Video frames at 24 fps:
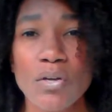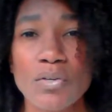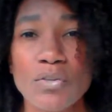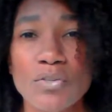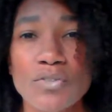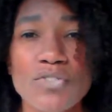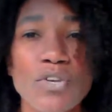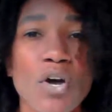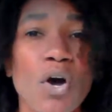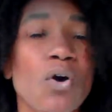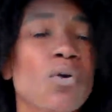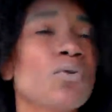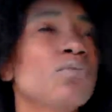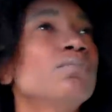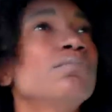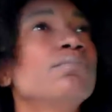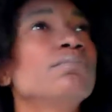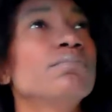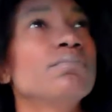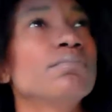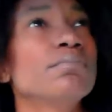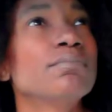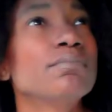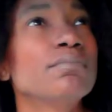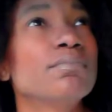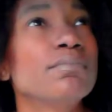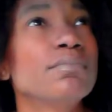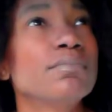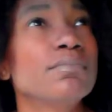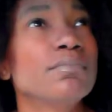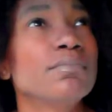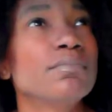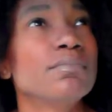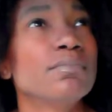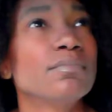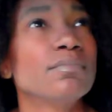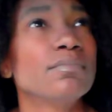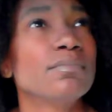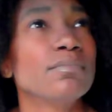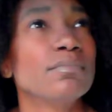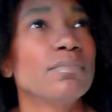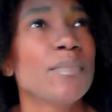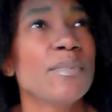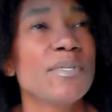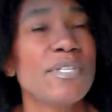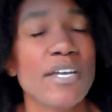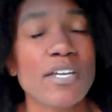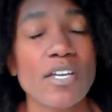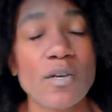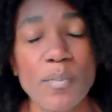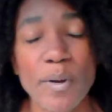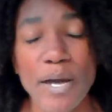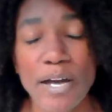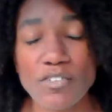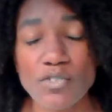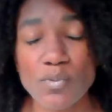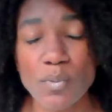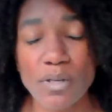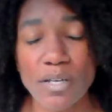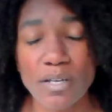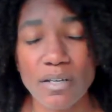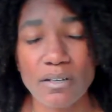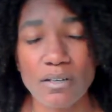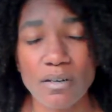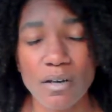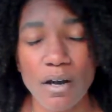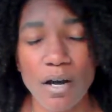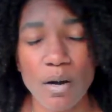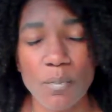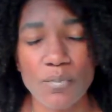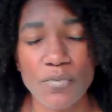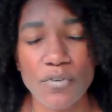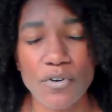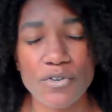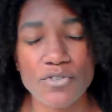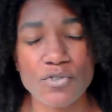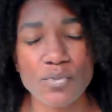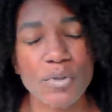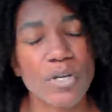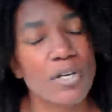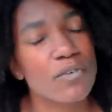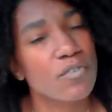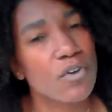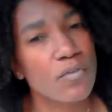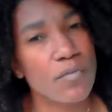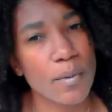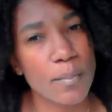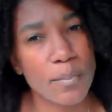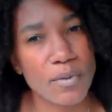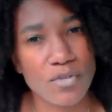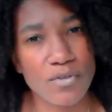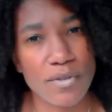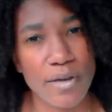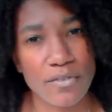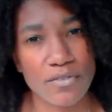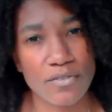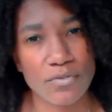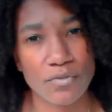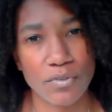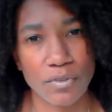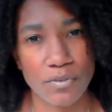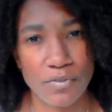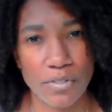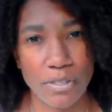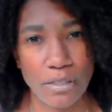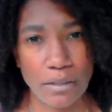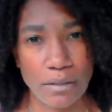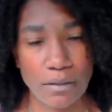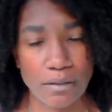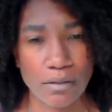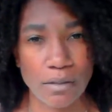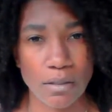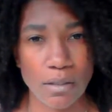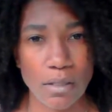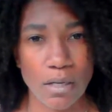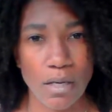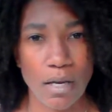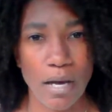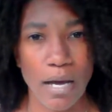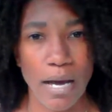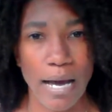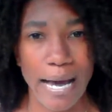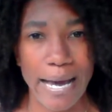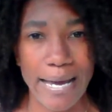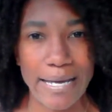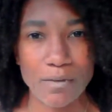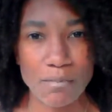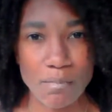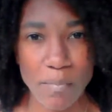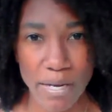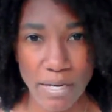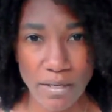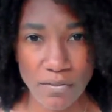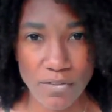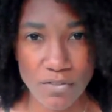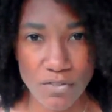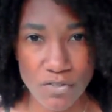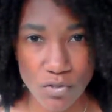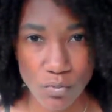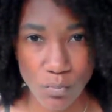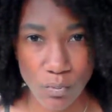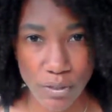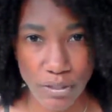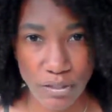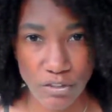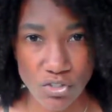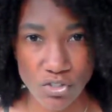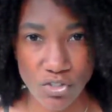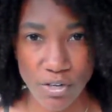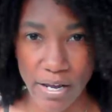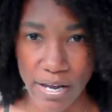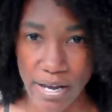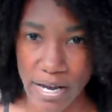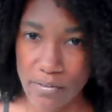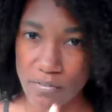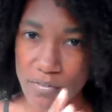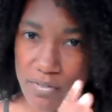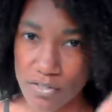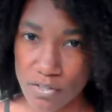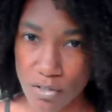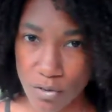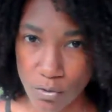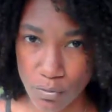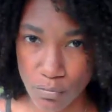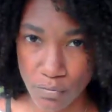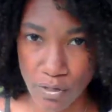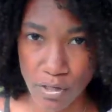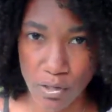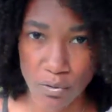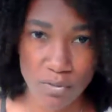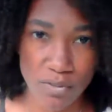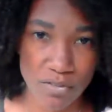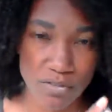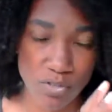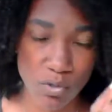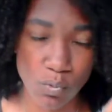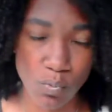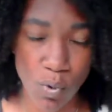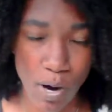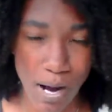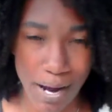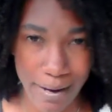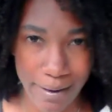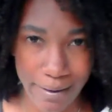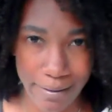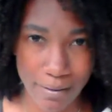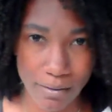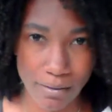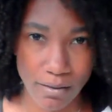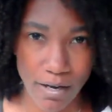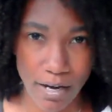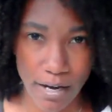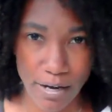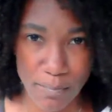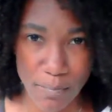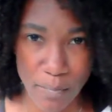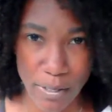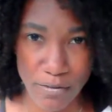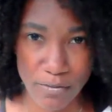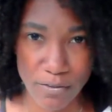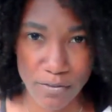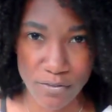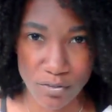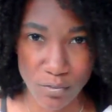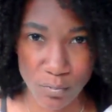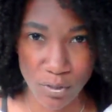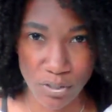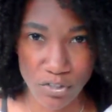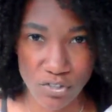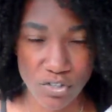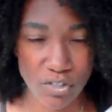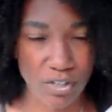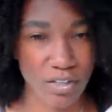So let me take it back to, again, first week of November 2015. I had made the switch, and I had this in other videos as to why I made the switch.